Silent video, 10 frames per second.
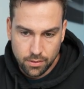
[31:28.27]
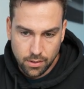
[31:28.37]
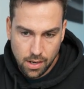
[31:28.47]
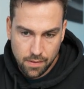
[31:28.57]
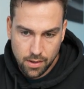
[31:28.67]

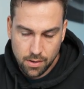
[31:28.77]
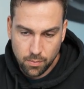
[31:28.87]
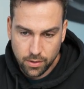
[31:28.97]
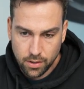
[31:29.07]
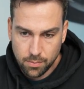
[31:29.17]
and then
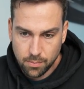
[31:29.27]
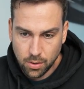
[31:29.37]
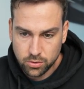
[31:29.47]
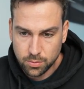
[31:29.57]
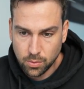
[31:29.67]
we go
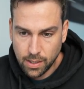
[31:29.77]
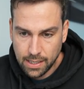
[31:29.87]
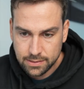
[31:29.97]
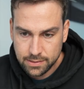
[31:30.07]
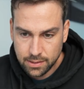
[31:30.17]
multiple
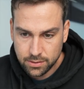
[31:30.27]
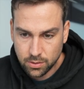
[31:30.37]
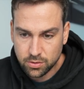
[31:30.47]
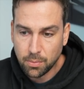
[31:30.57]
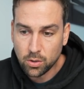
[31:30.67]
answer.
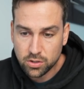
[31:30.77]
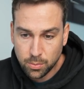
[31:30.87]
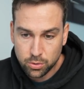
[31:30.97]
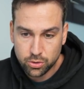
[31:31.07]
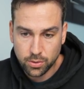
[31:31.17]
So it's a
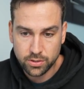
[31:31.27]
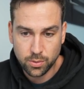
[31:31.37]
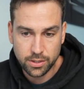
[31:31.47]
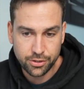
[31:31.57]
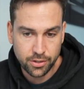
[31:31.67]
multiple choice
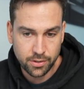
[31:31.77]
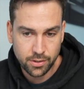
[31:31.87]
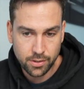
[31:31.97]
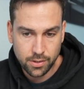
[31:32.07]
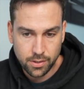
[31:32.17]
question,
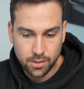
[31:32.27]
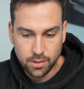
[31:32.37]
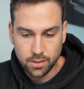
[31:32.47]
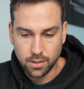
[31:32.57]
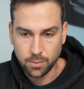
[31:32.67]

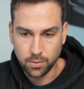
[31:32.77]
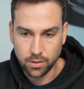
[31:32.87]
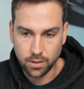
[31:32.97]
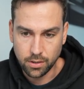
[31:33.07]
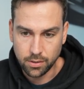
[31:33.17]
and we'll
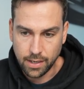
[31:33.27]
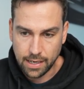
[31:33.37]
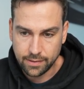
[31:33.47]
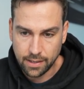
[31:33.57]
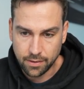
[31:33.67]
go
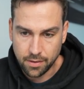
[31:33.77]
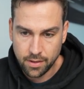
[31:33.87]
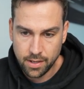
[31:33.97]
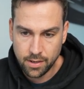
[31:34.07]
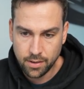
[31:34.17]
add that in
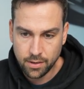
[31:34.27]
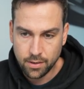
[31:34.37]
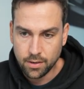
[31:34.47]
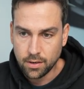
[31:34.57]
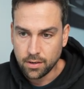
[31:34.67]
there.
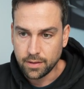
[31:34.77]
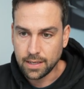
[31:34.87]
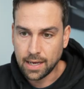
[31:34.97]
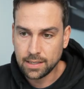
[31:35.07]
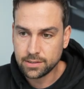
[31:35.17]

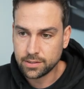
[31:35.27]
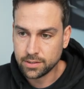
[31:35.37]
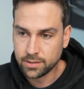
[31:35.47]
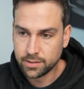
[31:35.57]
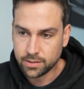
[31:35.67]
The
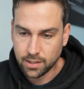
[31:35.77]
answers